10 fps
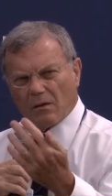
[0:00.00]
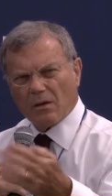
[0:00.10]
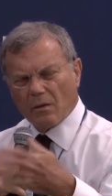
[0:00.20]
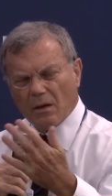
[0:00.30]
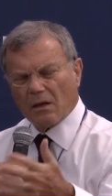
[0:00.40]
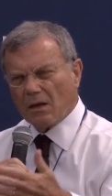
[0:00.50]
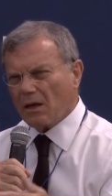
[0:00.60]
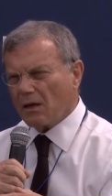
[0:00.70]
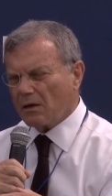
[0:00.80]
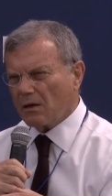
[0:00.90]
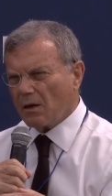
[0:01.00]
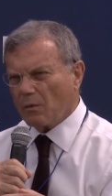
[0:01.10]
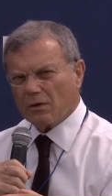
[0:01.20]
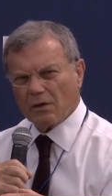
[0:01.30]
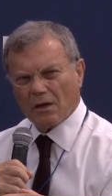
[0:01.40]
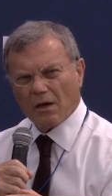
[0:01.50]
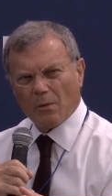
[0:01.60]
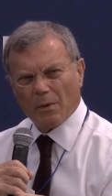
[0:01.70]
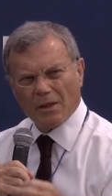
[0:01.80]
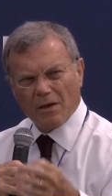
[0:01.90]
you know, it indicated I wanted to go.
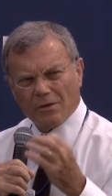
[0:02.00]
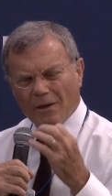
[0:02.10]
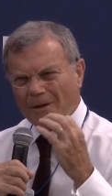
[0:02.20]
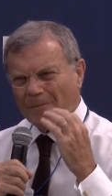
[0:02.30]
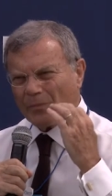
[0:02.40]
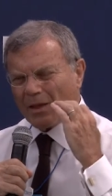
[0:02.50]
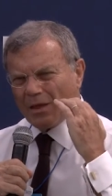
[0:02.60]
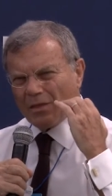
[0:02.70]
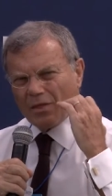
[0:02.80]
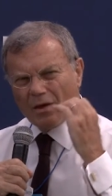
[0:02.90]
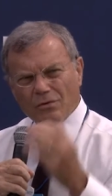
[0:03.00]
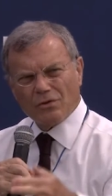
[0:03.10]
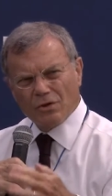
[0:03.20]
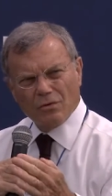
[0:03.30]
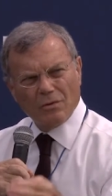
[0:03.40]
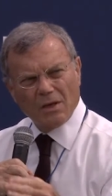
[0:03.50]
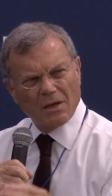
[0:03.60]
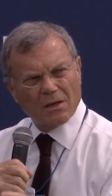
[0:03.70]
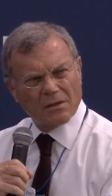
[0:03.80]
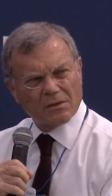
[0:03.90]
But those 2
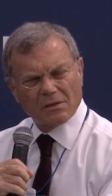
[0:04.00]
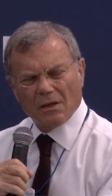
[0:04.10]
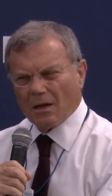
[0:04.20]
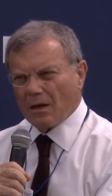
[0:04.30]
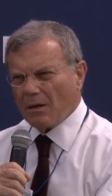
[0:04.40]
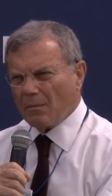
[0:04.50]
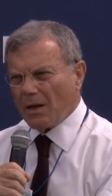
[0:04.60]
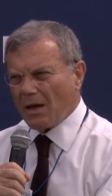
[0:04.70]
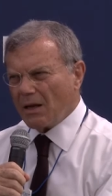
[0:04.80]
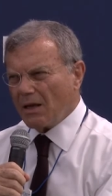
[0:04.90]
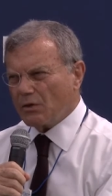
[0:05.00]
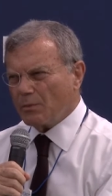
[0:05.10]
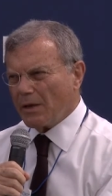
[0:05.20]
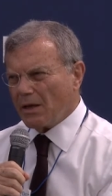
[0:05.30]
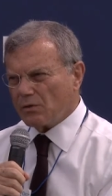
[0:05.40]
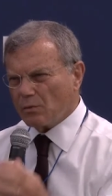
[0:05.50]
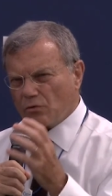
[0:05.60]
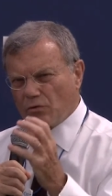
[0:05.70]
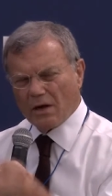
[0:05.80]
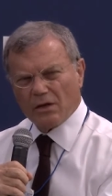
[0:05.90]
years at HBS,
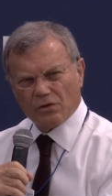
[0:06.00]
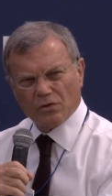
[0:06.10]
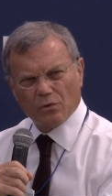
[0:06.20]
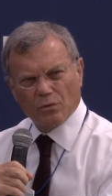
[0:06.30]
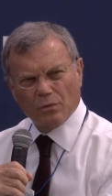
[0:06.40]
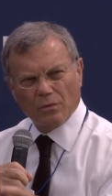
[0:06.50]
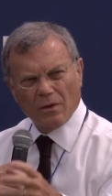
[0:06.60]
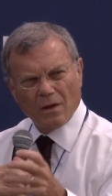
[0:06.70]
trade school,